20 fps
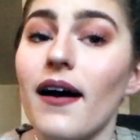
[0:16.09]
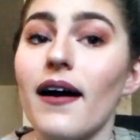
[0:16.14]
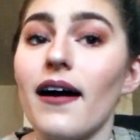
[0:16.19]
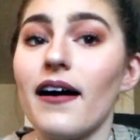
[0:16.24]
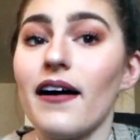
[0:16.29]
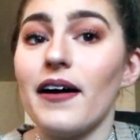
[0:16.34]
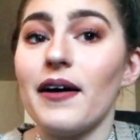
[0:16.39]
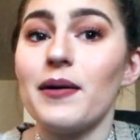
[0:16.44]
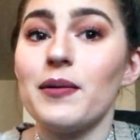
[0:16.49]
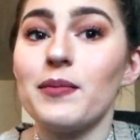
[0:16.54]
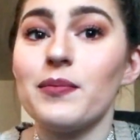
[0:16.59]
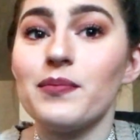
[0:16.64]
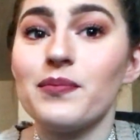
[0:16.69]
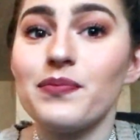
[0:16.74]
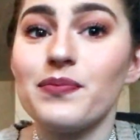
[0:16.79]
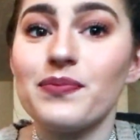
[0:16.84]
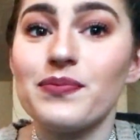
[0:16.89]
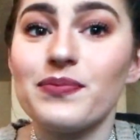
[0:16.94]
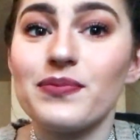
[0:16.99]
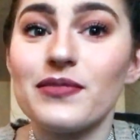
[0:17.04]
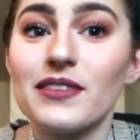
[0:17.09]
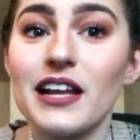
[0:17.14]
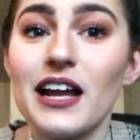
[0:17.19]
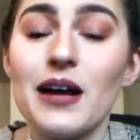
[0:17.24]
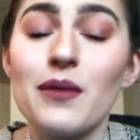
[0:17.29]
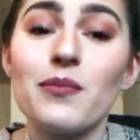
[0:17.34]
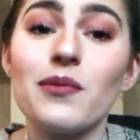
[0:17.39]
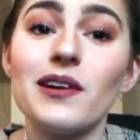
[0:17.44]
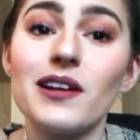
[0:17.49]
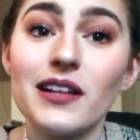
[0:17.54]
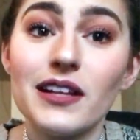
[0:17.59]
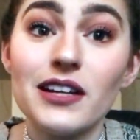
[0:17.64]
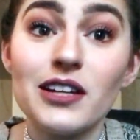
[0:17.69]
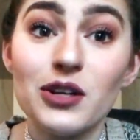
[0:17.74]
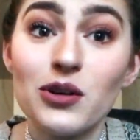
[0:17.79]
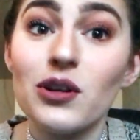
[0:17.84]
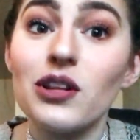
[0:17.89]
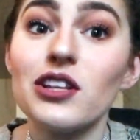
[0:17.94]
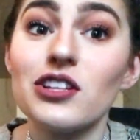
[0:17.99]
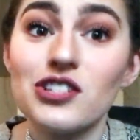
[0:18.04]
I'm really
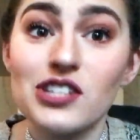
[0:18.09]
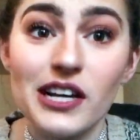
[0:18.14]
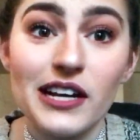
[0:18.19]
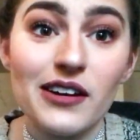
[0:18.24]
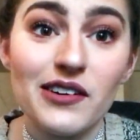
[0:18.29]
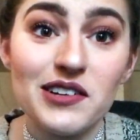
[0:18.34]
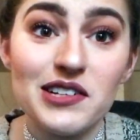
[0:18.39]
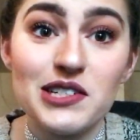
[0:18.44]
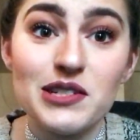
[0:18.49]
new to the channel,